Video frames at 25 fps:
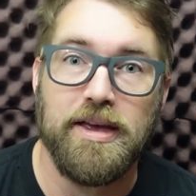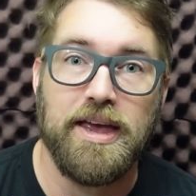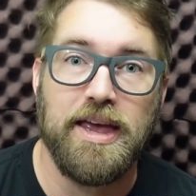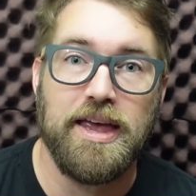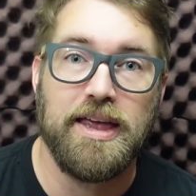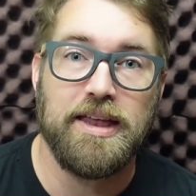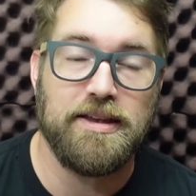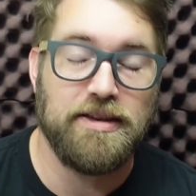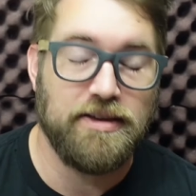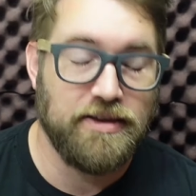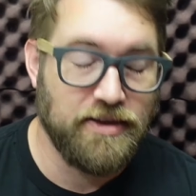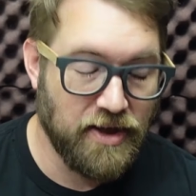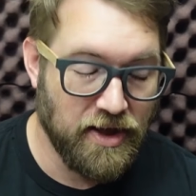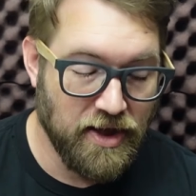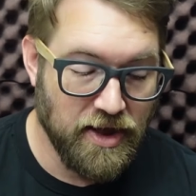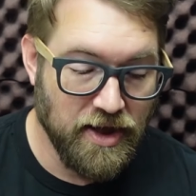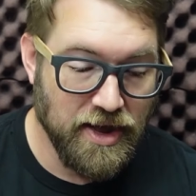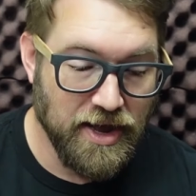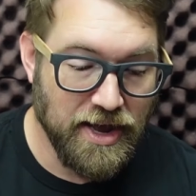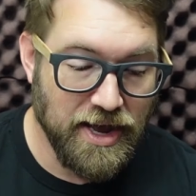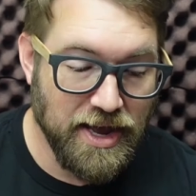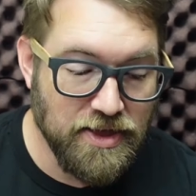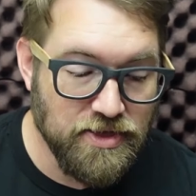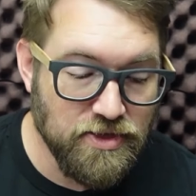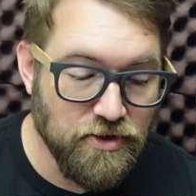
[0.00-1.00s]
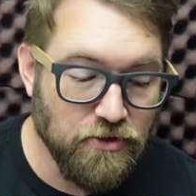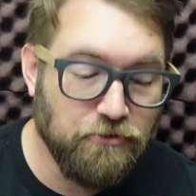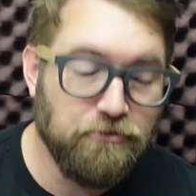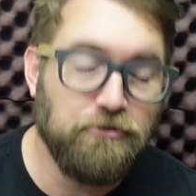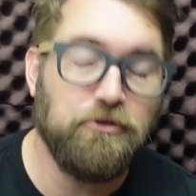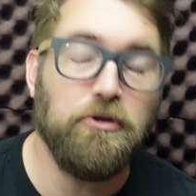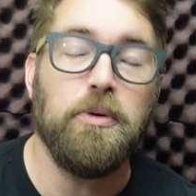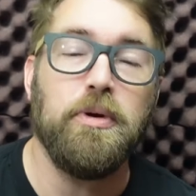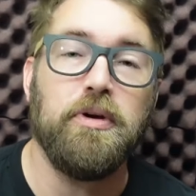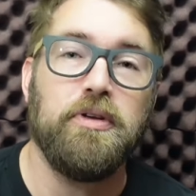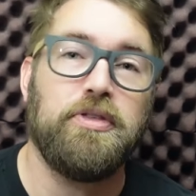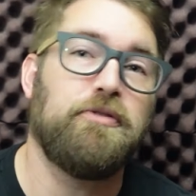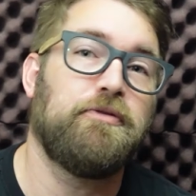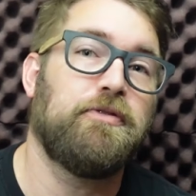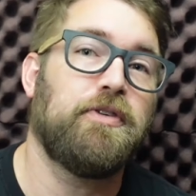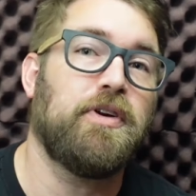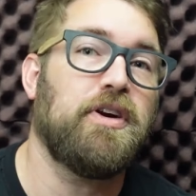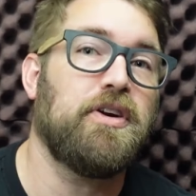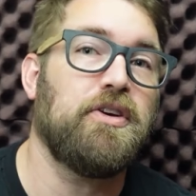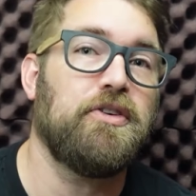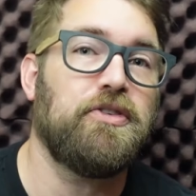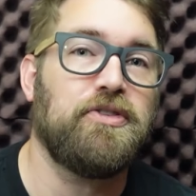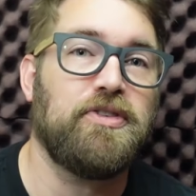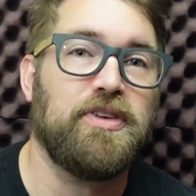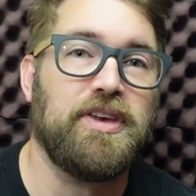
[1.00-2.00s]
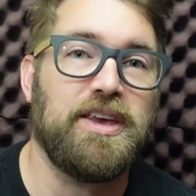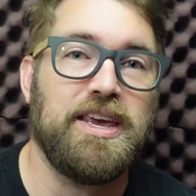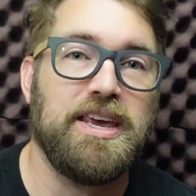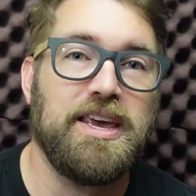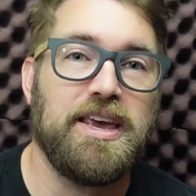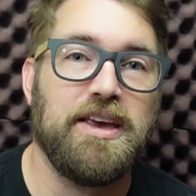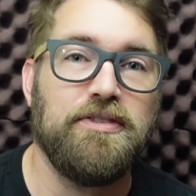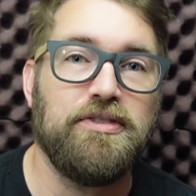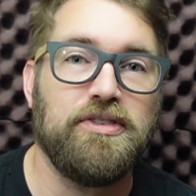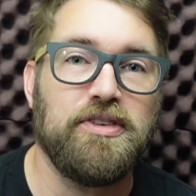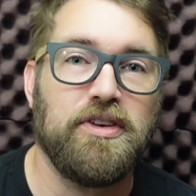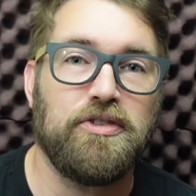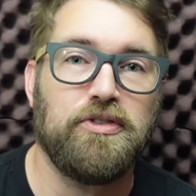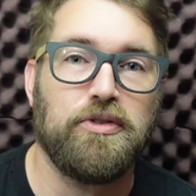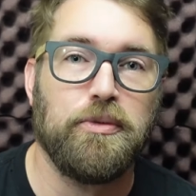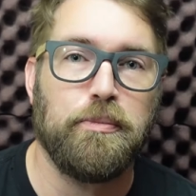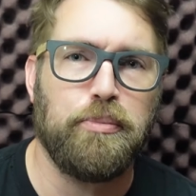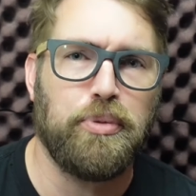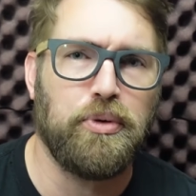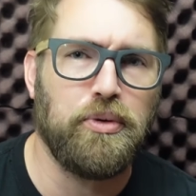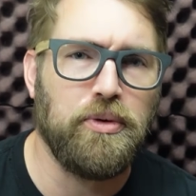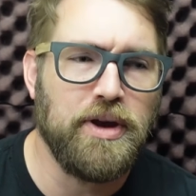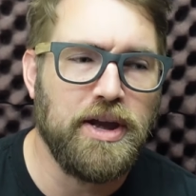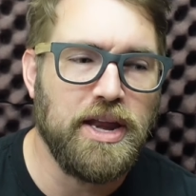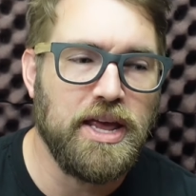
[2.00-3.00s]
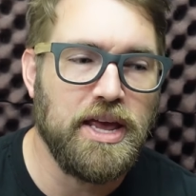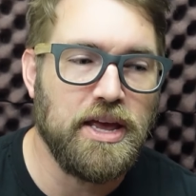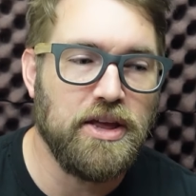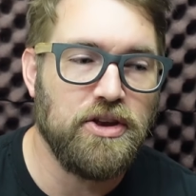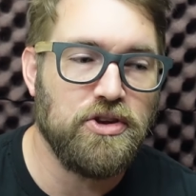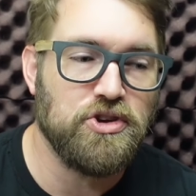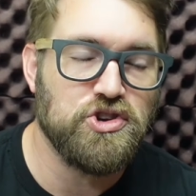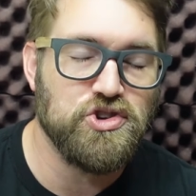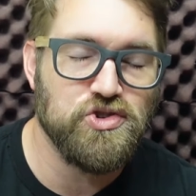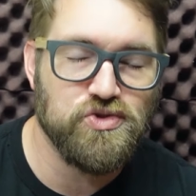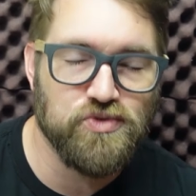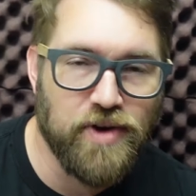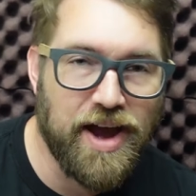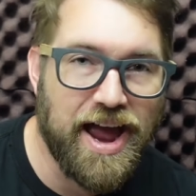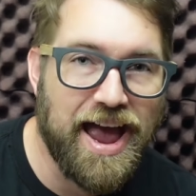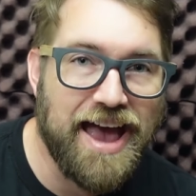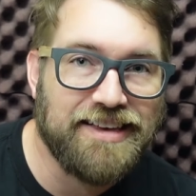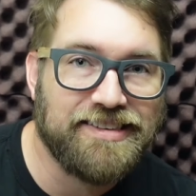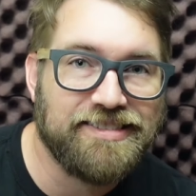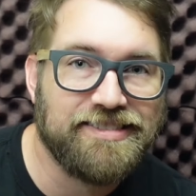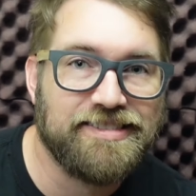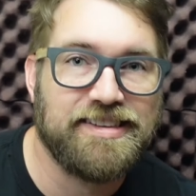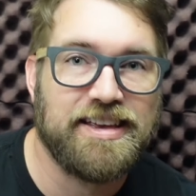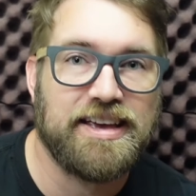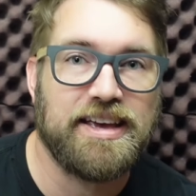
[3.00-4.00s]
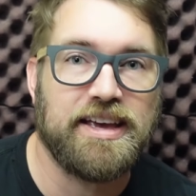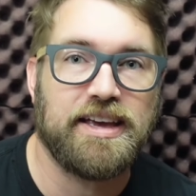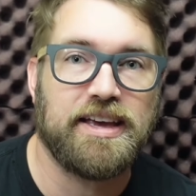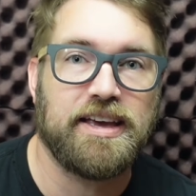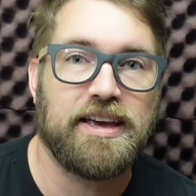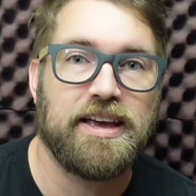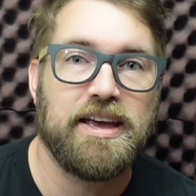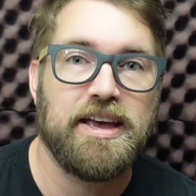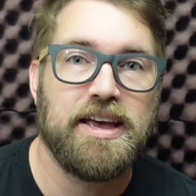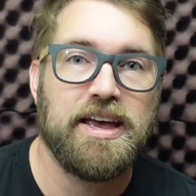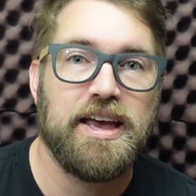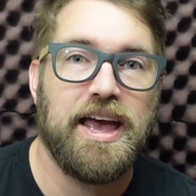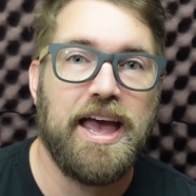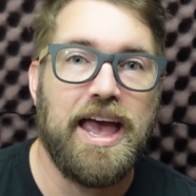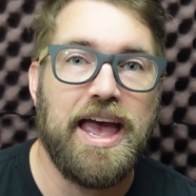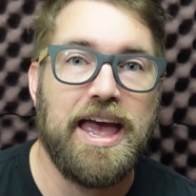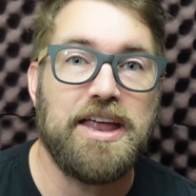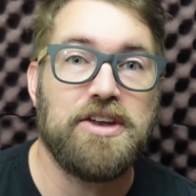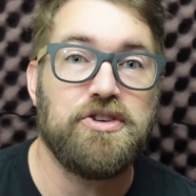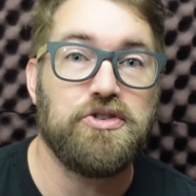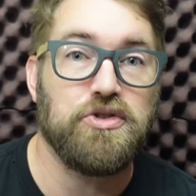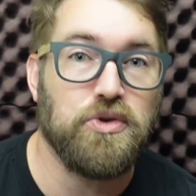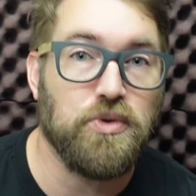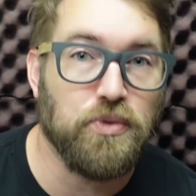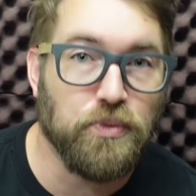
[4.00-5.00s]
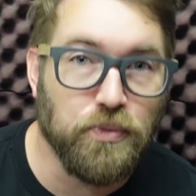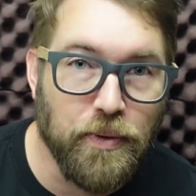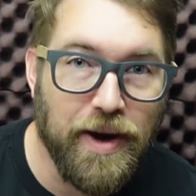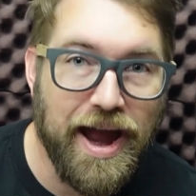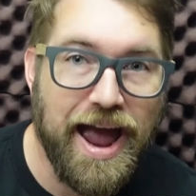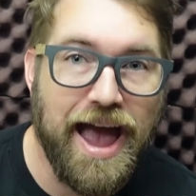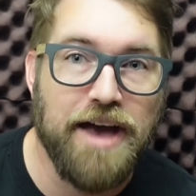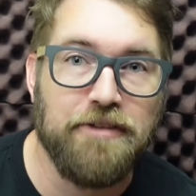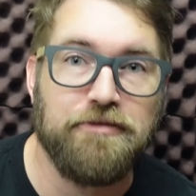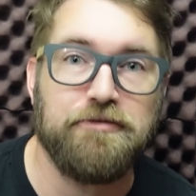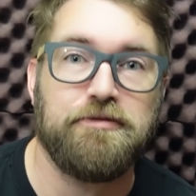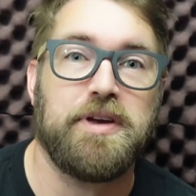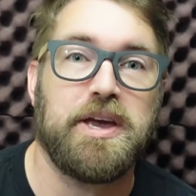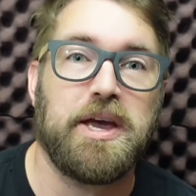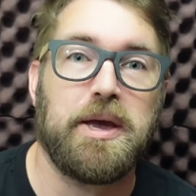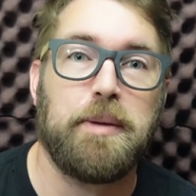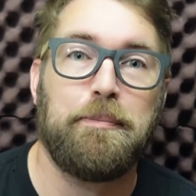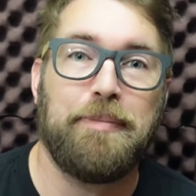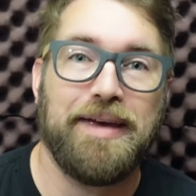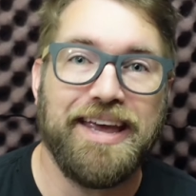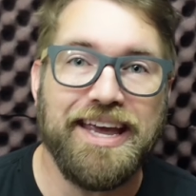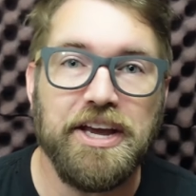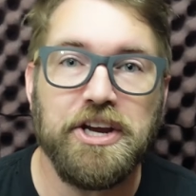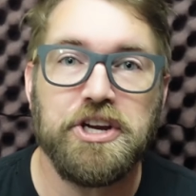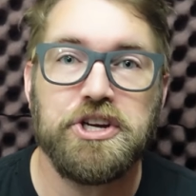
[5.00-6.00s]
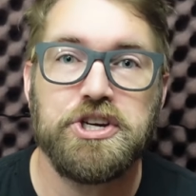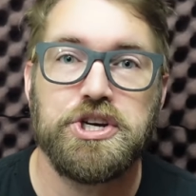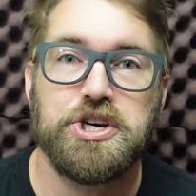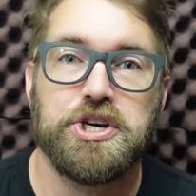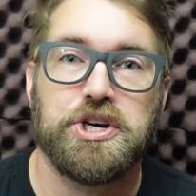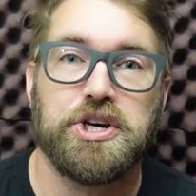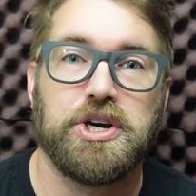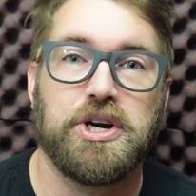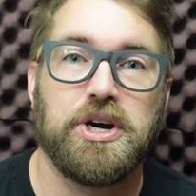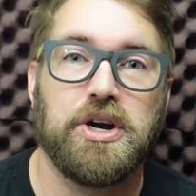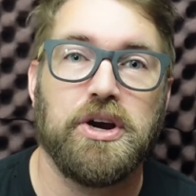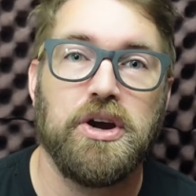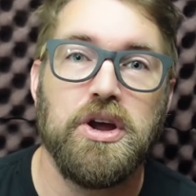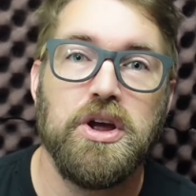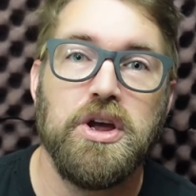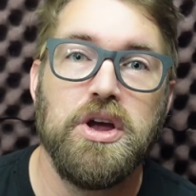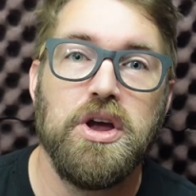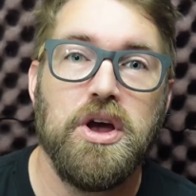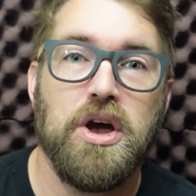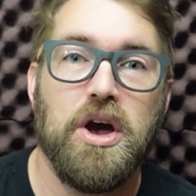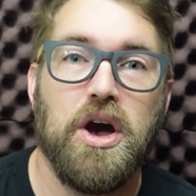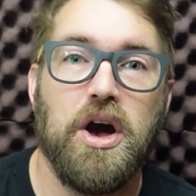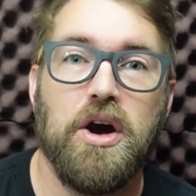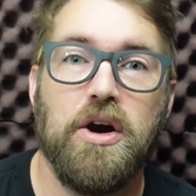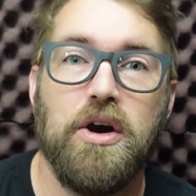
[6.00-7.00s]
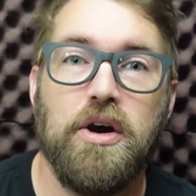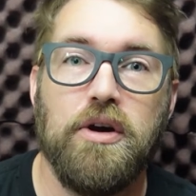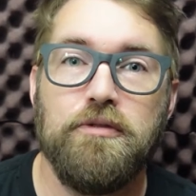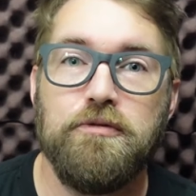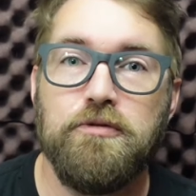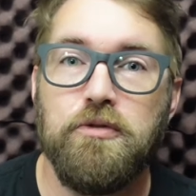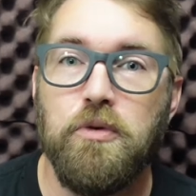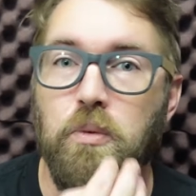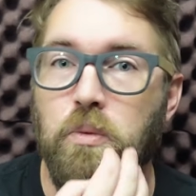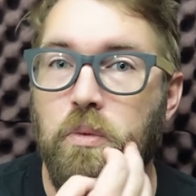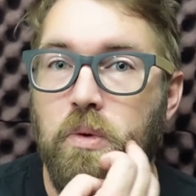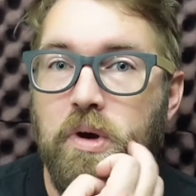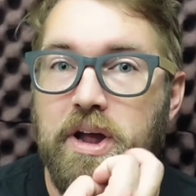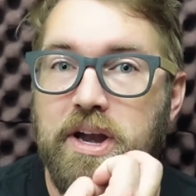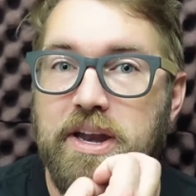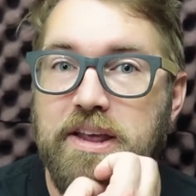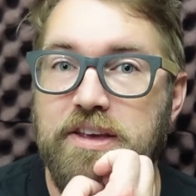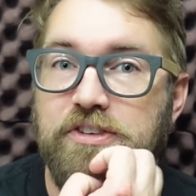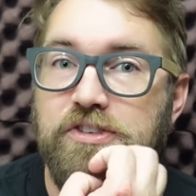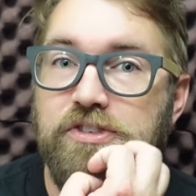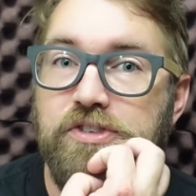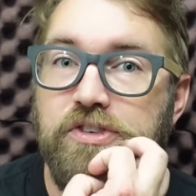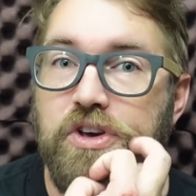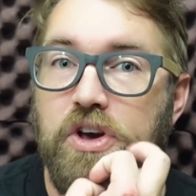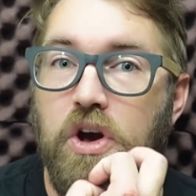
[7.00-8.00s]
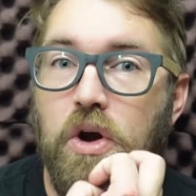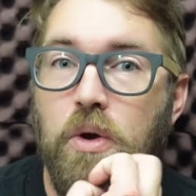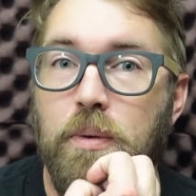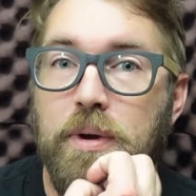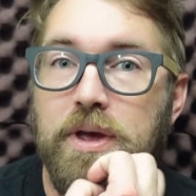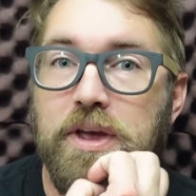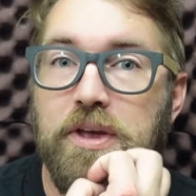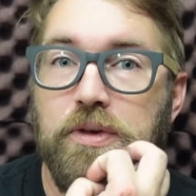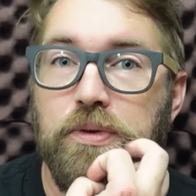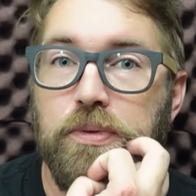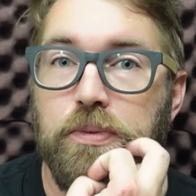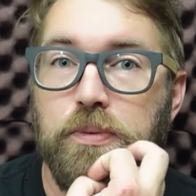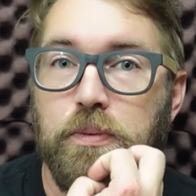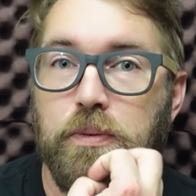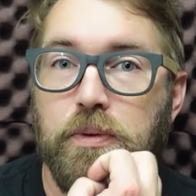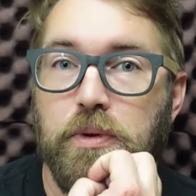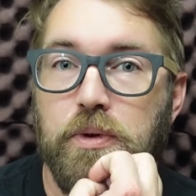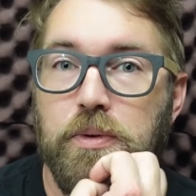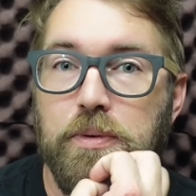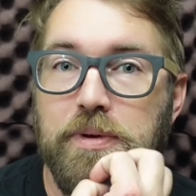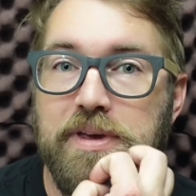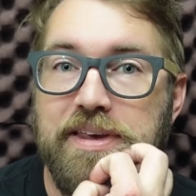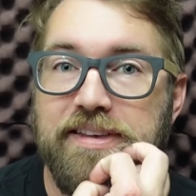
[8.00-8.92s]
And in the fourth verse, he gives us a pretty drastic and graphic picture of what he's going through.